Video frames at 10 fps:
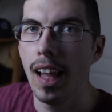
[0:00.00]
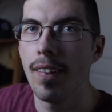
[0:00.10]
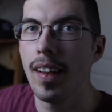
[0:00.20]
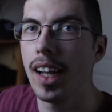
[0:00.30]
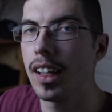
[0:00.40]

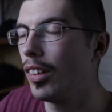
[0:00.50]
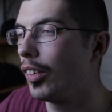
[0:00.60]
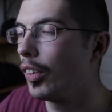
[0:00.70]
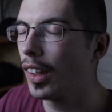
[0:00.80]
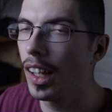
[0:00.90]
and then I
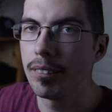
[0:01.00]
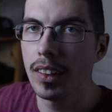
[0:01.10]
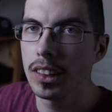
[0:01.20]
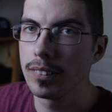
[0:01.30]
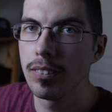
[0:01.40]
can get a
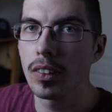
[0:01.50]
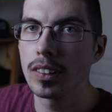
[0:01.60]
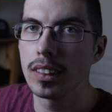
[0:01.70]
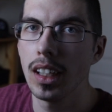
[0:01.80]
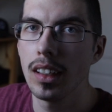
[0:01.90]
bunch of
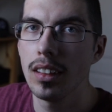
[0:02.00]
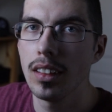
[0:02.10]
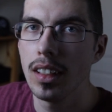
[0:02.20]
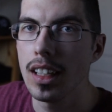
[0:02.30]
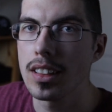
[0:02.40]
photos done
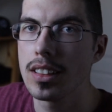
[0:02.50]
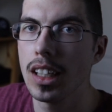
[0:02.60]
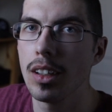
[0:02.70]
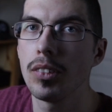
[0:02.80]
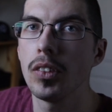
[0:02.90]

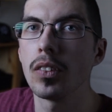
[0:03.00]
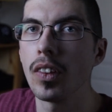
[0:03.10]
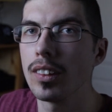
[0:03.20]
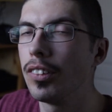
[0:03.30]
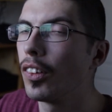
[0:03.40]
instead of doing
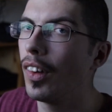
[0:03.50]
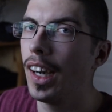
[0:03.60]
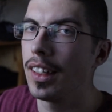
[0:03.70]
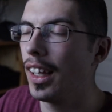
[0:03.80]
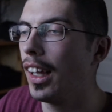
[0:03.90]
one photo
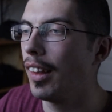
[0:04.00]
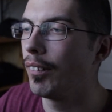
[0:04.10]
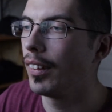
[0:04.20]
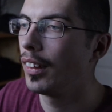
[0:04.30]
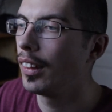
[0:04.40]
at a
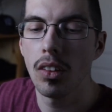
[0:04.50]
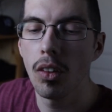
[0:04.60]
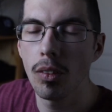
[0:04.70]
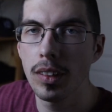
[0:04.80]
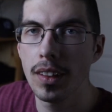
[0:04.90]
time.
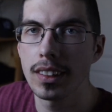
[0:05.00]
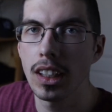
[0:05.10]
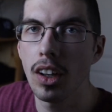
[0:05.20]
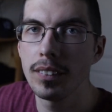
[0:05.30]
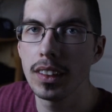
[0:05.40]
Hopefully this
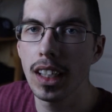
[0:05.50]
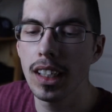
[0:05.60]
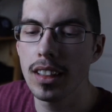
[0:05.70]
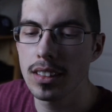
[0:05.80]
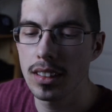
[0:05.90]
helps you
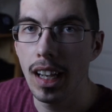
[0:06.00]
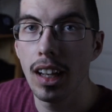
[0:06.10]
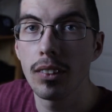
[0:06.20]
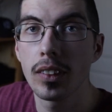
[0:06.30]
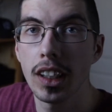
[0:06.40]
guys,
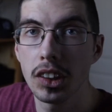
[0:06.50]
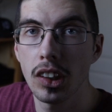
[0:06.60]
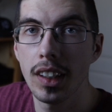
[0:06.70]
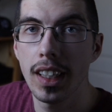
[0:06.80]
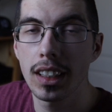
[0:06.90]
and we'll catch you
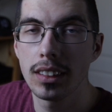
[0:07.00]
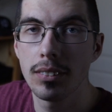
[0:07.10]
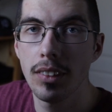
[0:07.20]
on the next